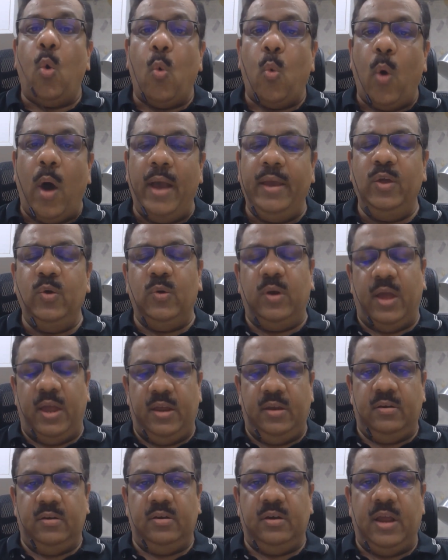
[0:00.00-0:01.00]
Why you
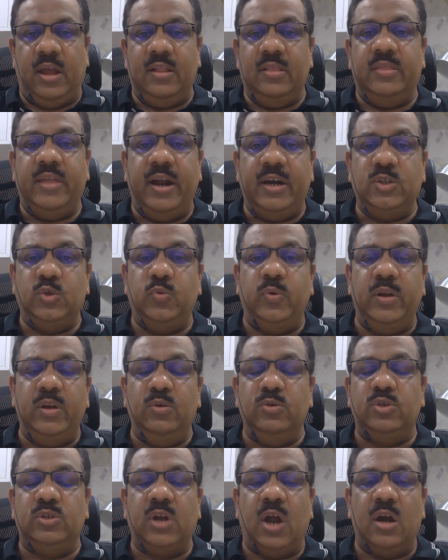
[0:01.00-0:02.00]
liked it? And that's when
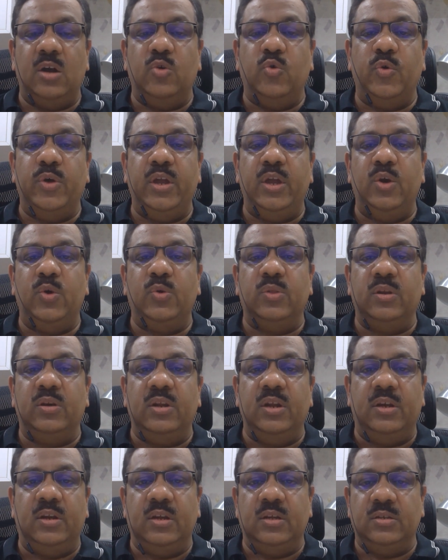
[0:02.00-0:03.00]
you start going into the
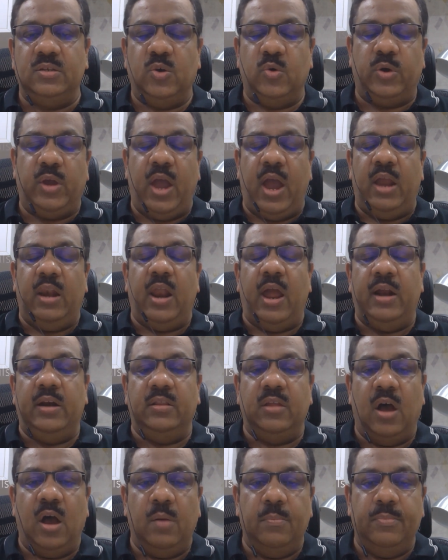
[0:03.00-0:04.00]
details. Okay, I like
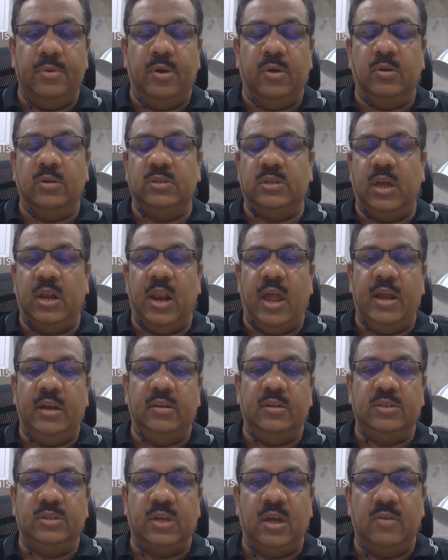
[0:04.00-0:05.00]
the ambience. I like
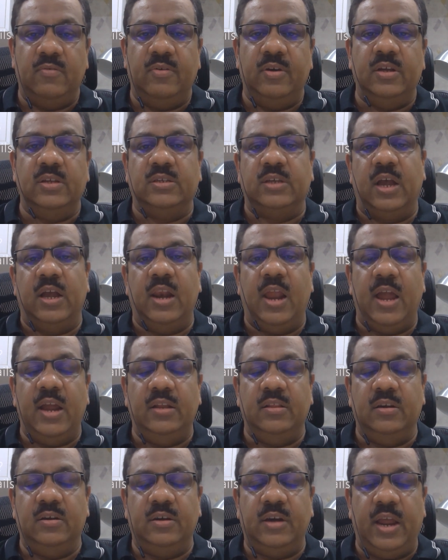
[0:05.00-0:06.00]
the service. I
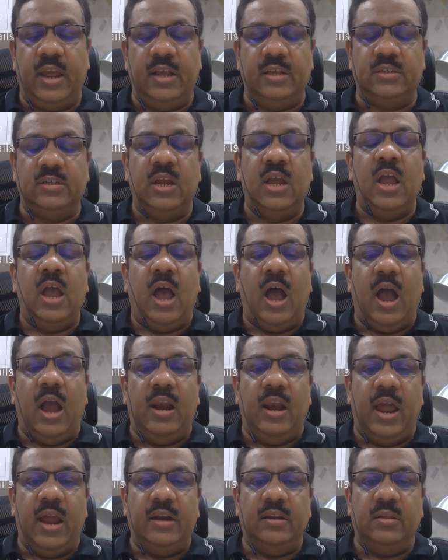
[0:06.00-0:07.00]
like the taste. I
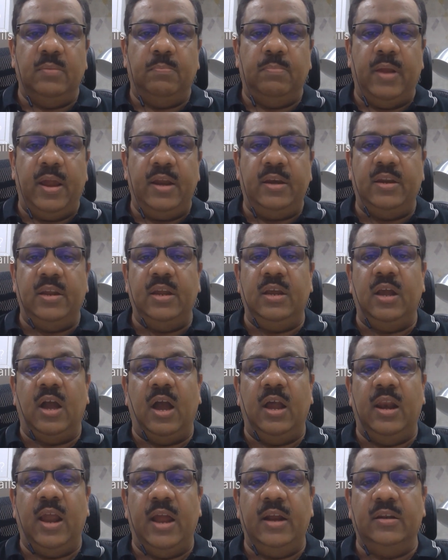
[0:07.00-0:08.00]
like the plating.
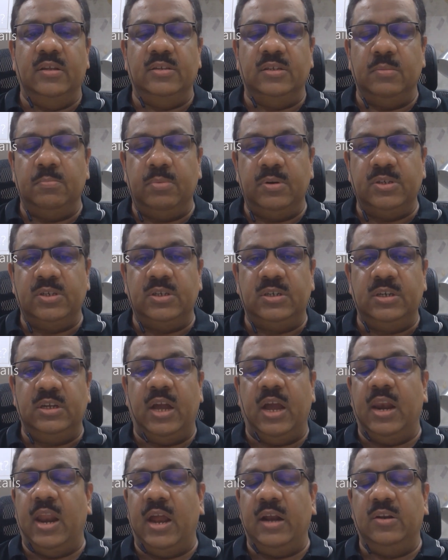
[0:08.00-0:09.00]
I like the simplicity.
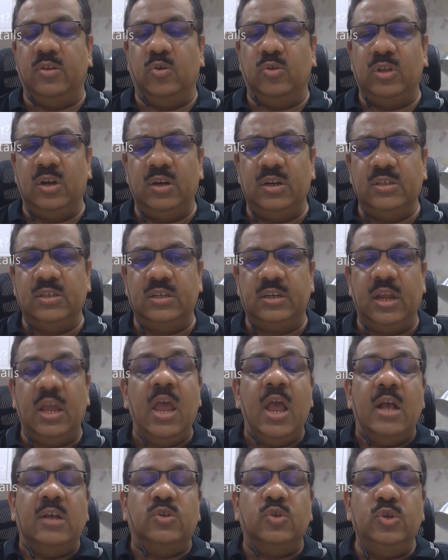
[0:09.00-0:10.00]
I like the authenticity.
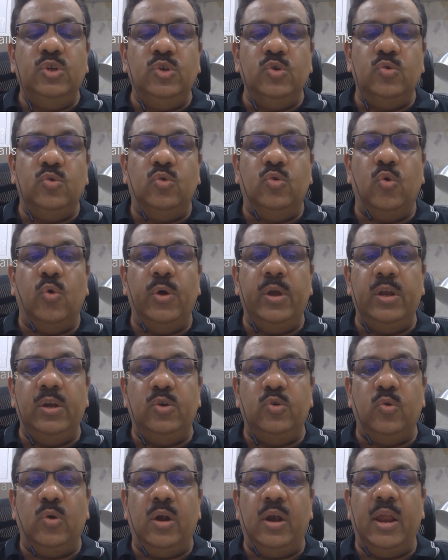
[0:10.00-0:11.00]
So you go
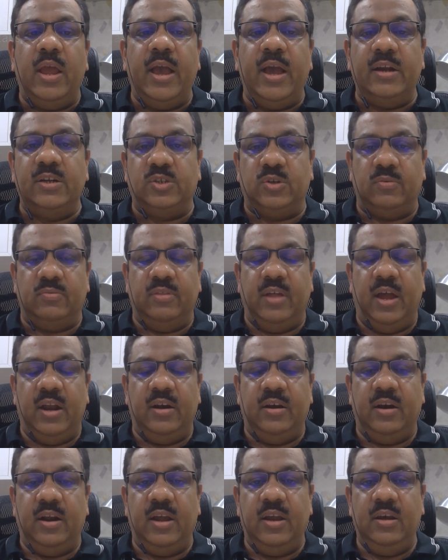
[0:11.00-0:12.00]
into layers of that,
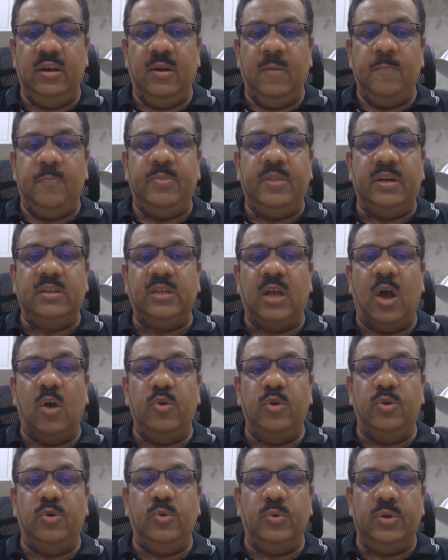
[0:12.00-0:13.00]
right? That's how
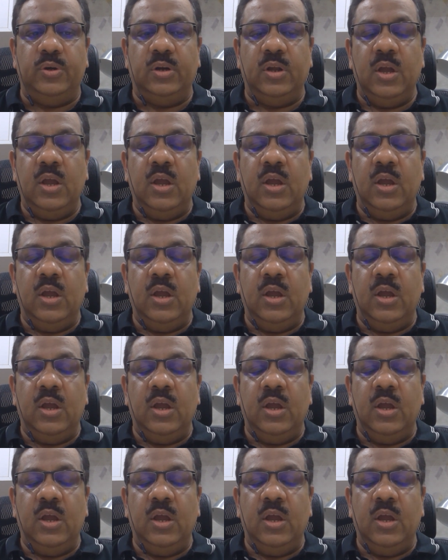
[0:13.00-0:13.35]
you do it.